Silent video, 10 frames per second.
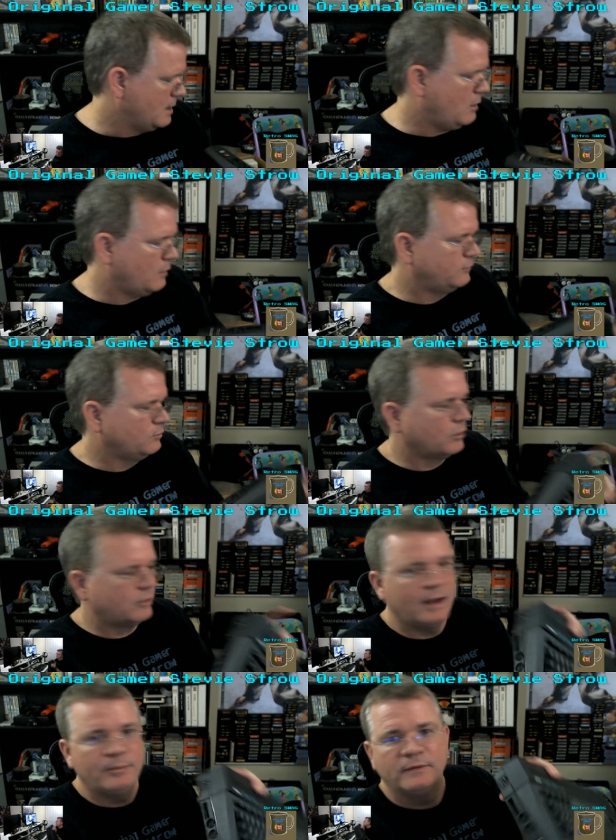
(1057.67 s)
Oh, there's more
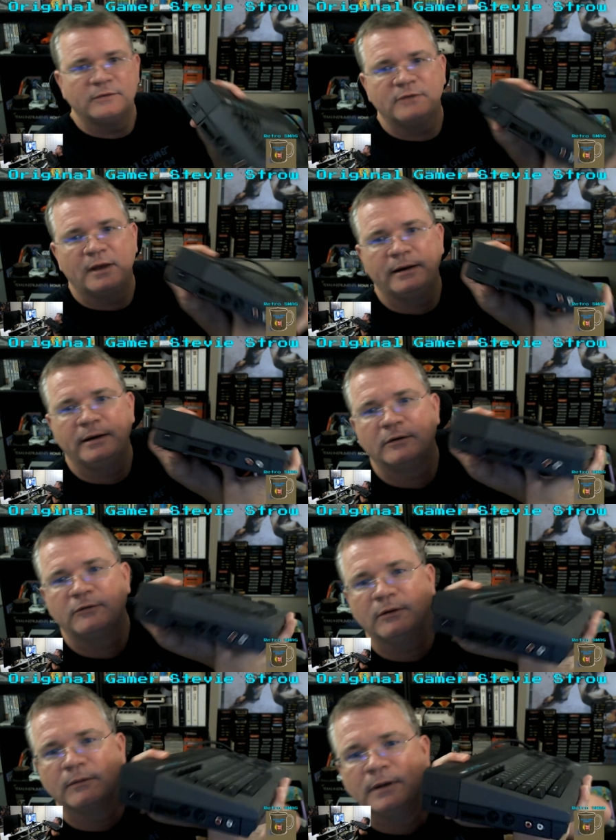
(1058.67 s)
crap on the side here
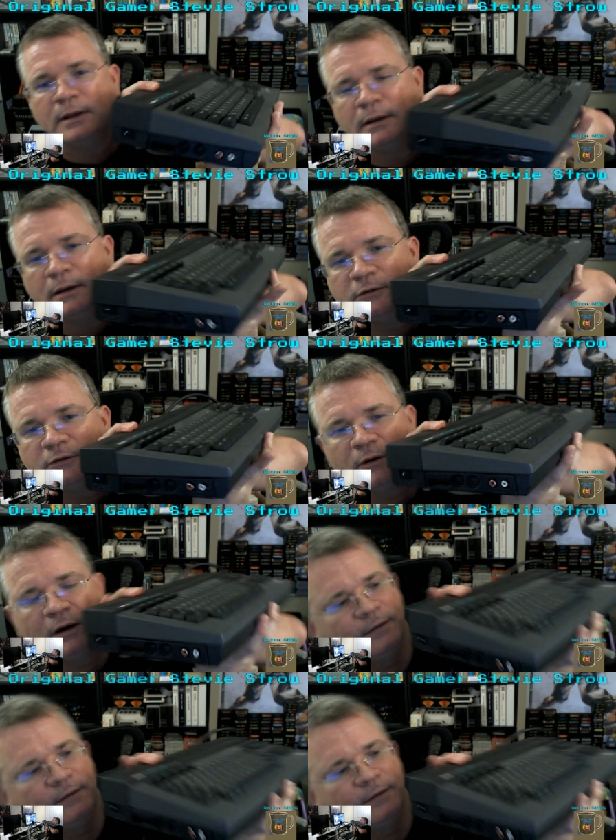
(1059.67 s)
too. So on